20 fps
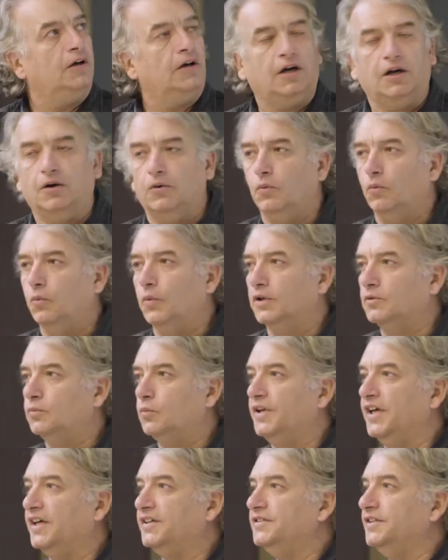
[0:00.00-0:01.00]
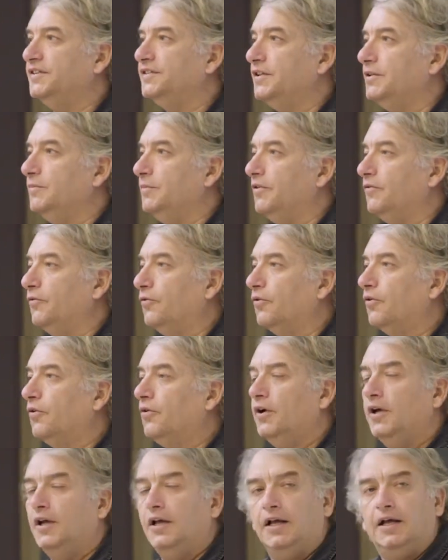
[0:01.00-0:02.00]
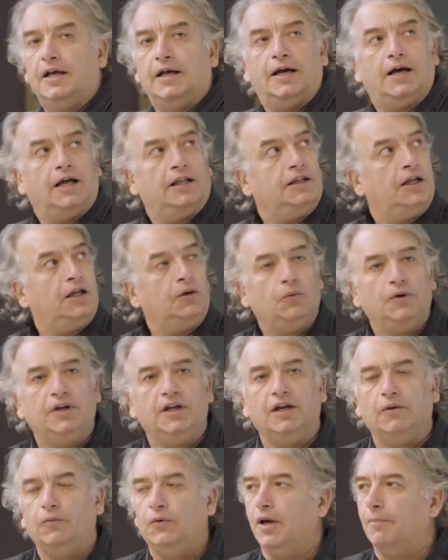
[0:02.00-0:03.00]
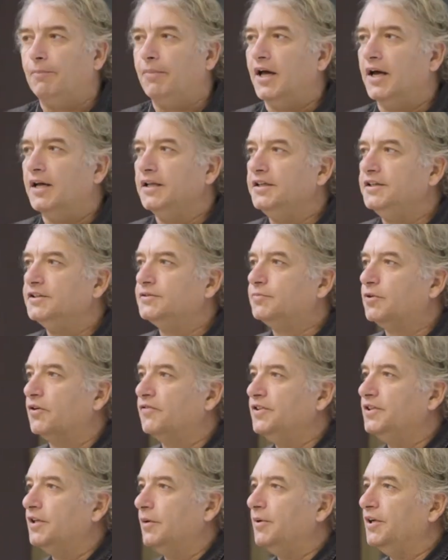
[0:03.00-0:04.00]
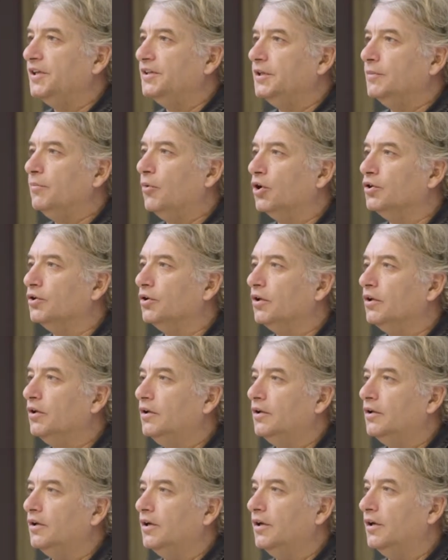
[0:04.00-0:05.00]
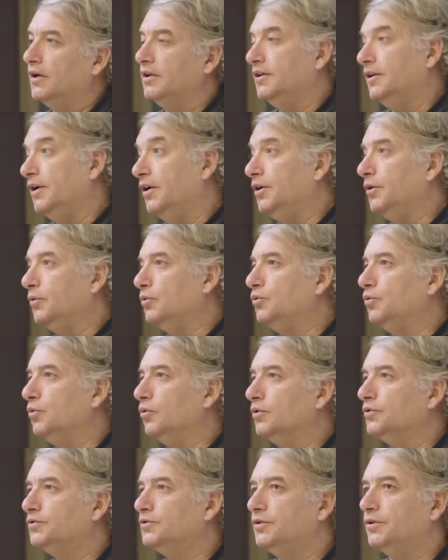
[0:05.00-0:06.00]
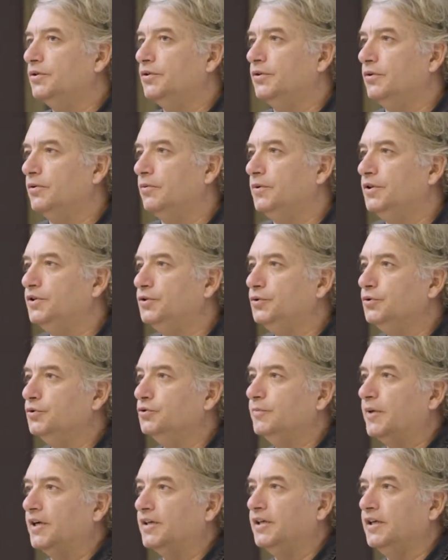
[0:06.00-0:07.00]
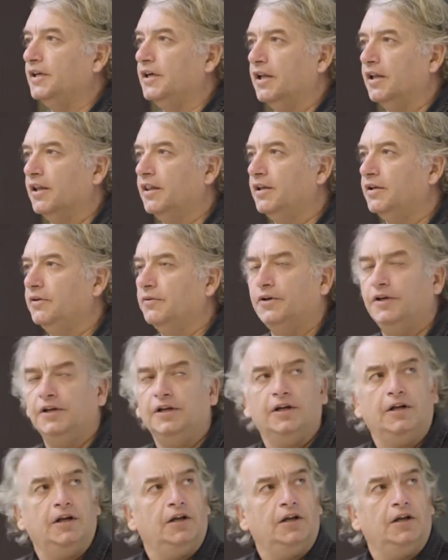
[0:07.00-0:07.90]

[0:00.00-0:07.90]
and what we existed before. And then we apply this profitability model and the new tools which use Martingale theory